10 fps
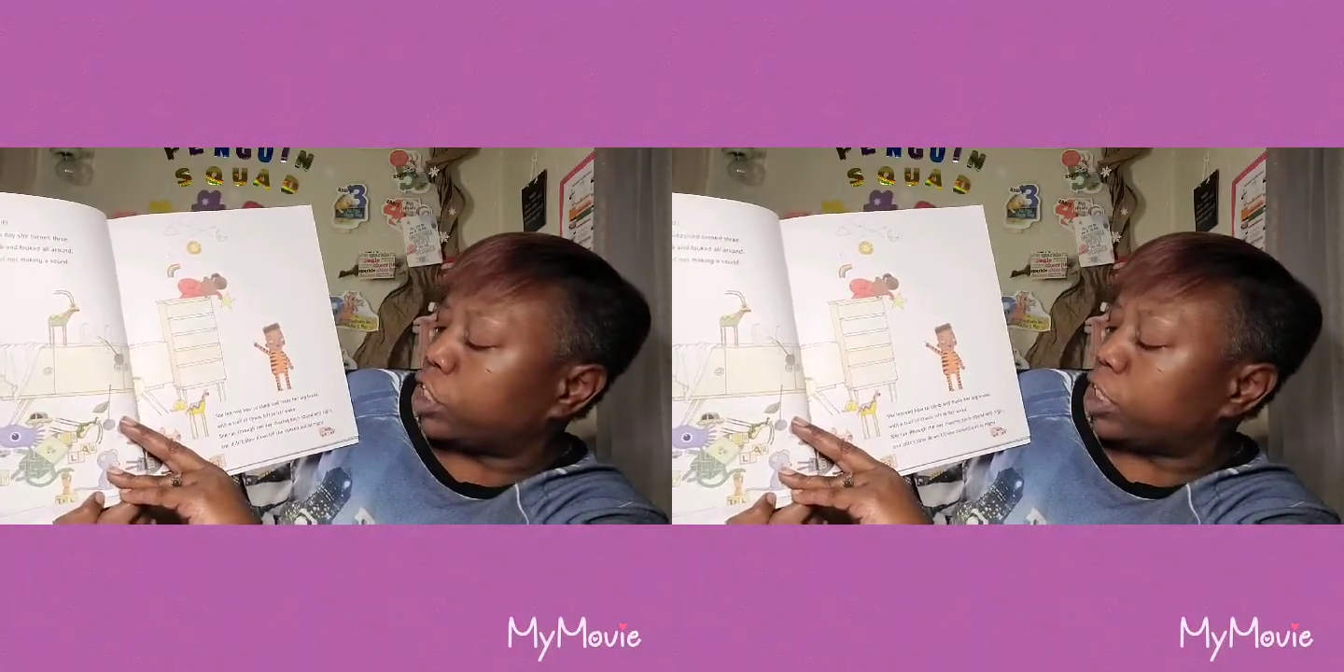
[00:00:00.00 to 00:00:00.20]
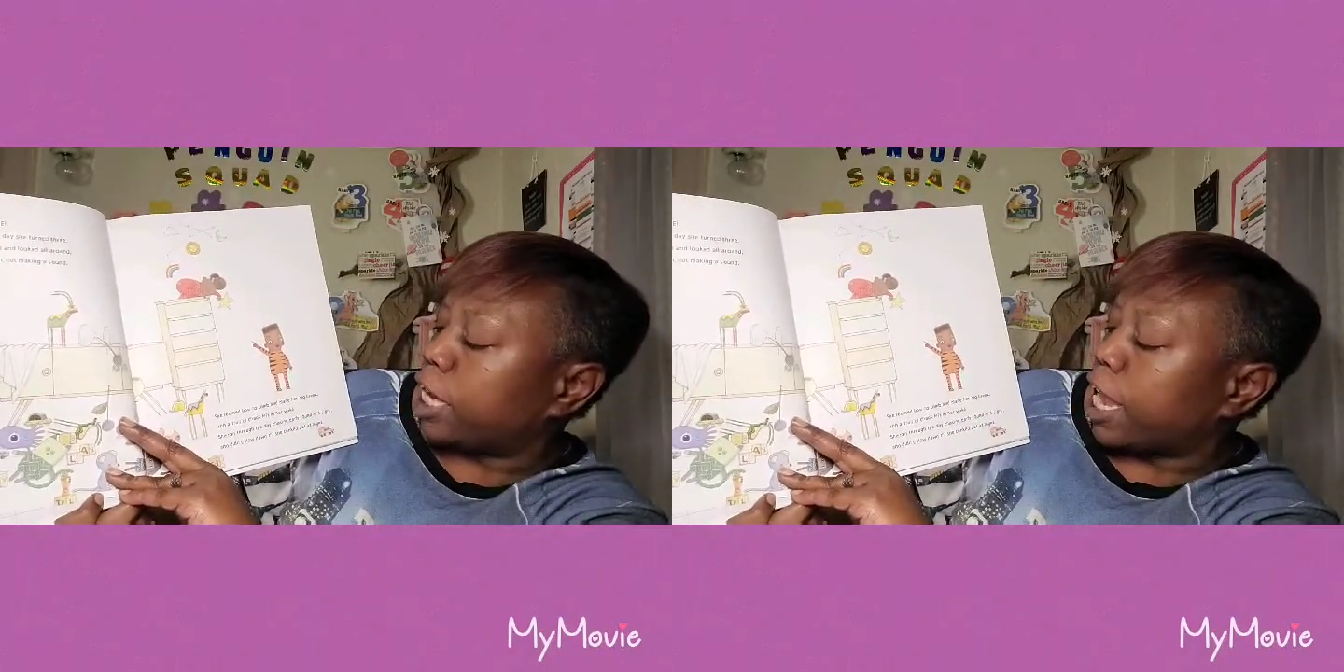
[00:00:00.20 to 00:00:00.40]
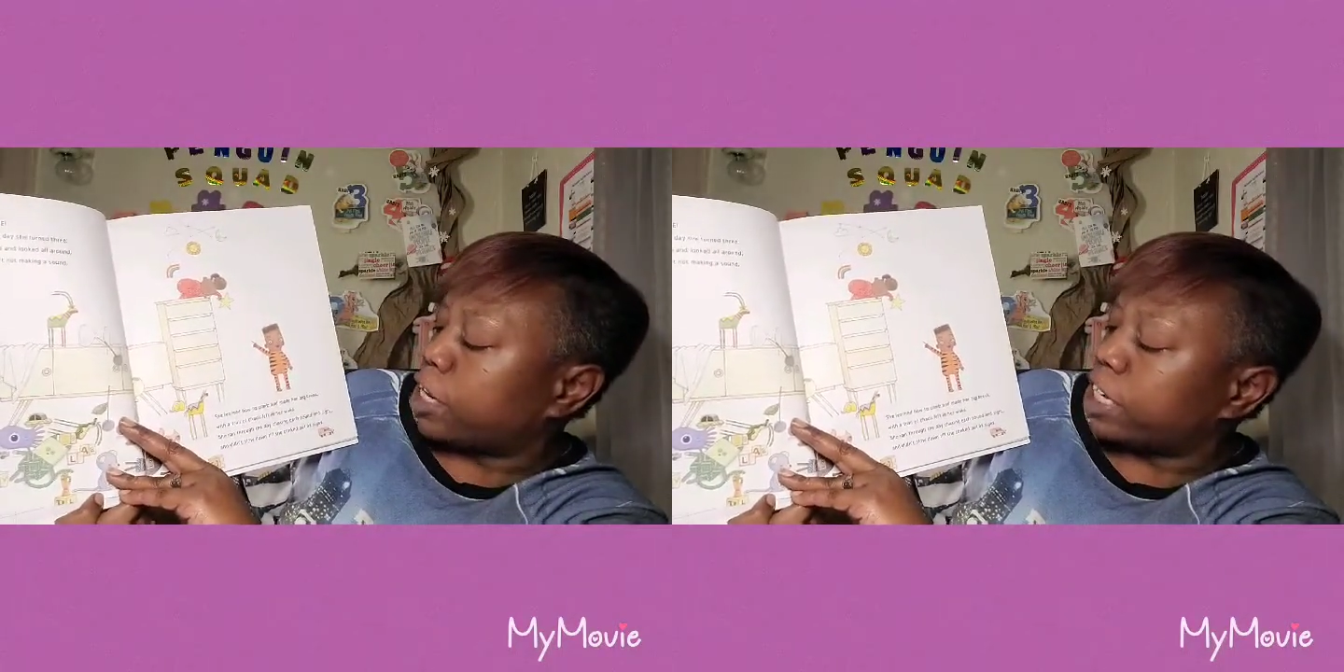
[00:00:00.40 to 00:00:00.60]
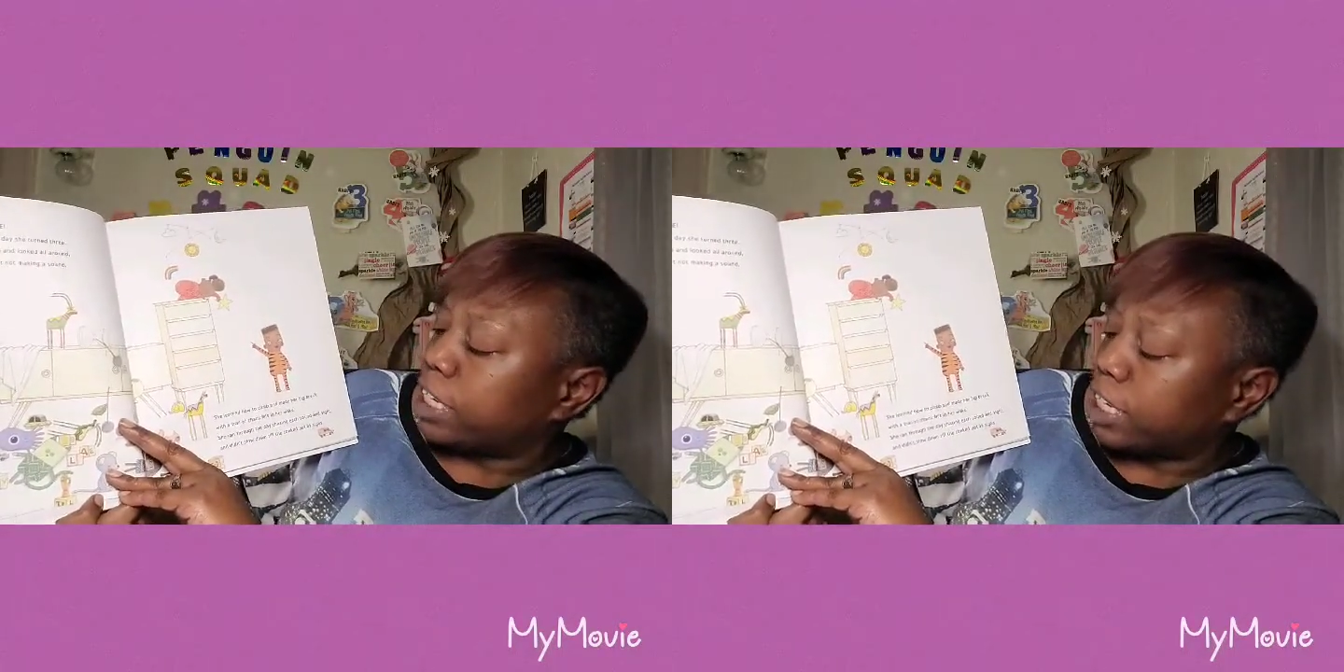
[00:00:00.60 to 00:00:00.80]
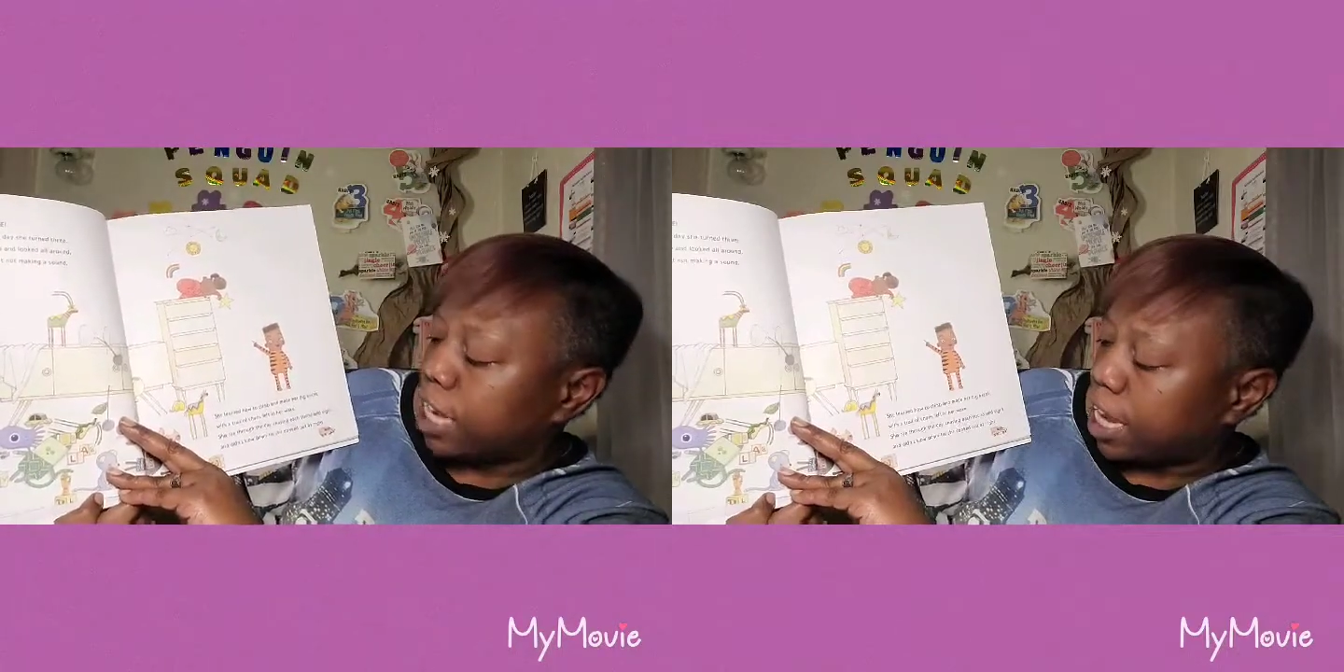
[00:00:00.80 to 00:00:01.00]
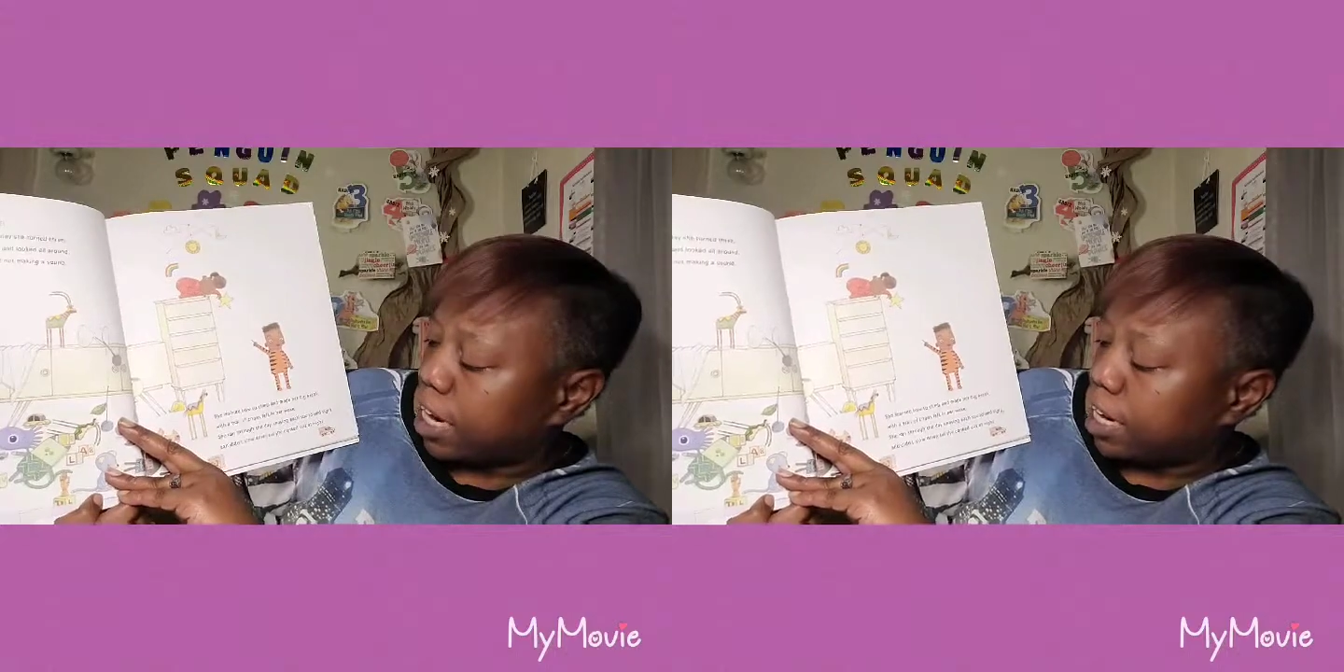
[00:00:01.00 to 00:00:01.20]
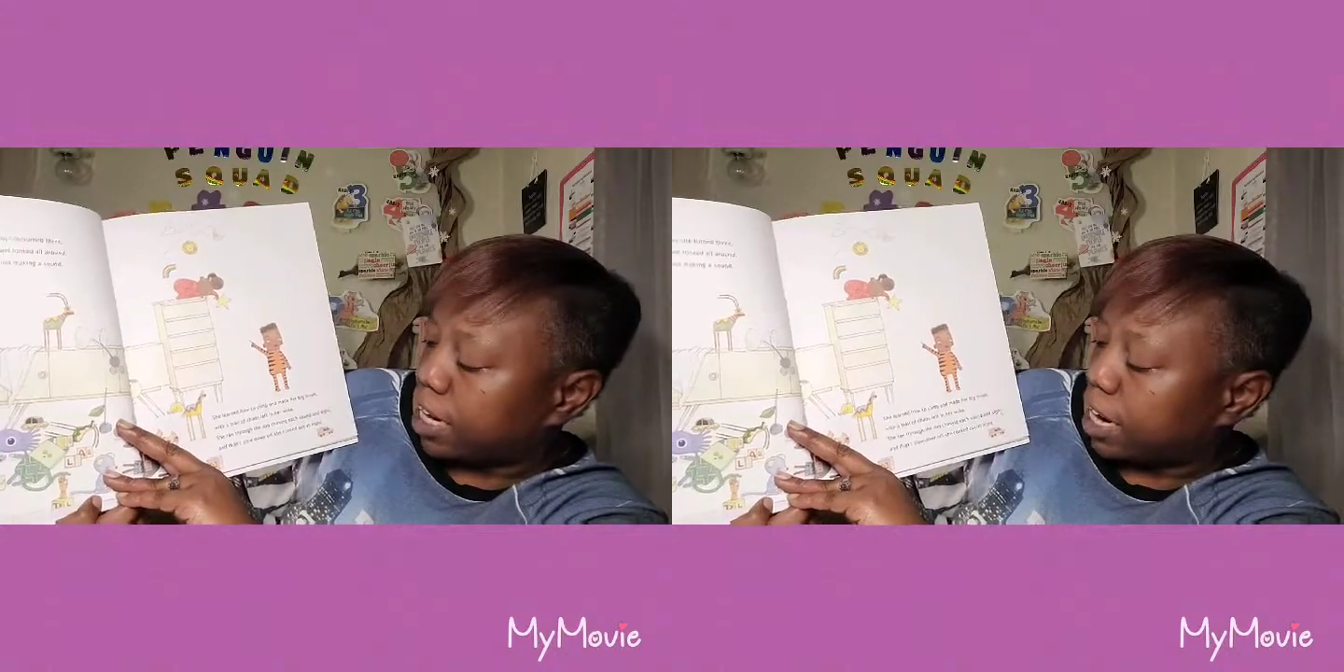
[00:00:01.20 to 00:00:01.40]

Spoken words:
sound in sight,